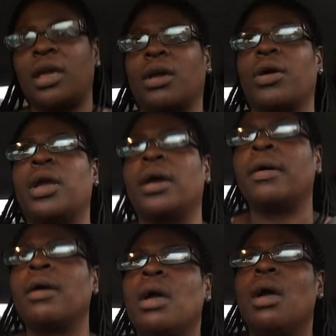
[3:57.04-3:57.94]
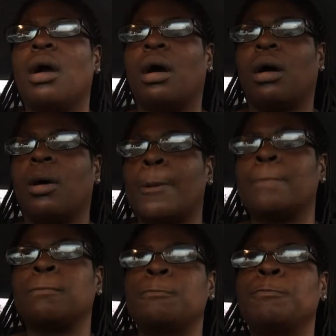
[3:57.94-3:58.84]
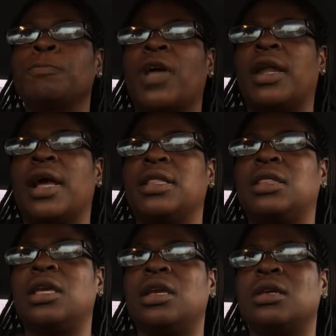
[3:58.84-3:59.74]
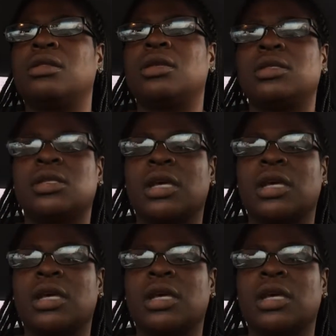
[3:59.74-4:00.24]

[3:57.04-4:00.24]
area. Um, and I think this is